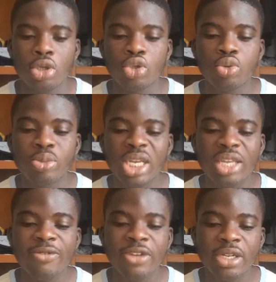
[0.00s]
to break
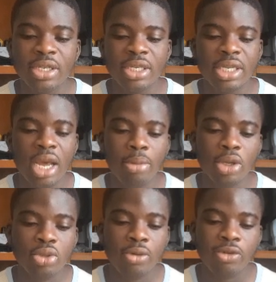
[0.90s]
even, the
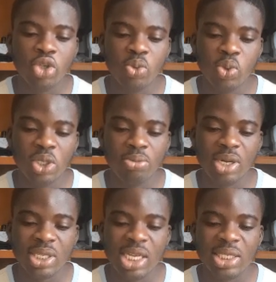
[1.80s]
amount of contribution
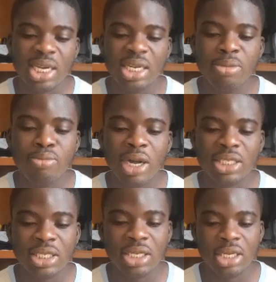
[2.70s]
must exactly
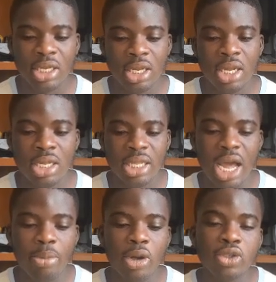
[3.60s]
match
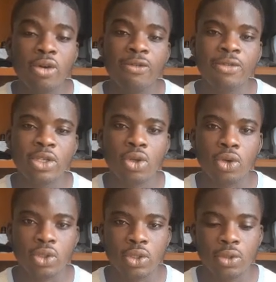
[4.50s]
the amount of fixed
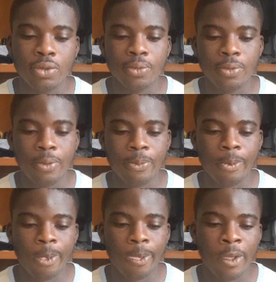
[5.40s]
cost.
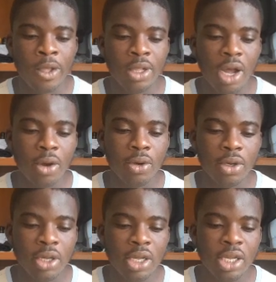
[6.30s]
Now,
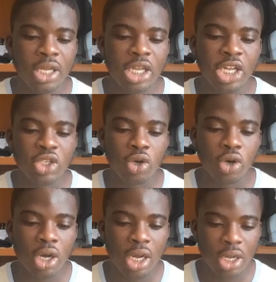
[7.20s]
it
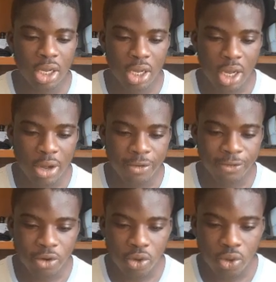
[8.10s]

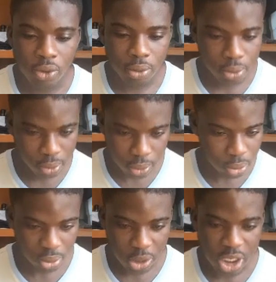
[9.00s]
follow
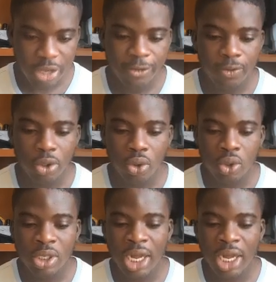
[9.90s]
if we know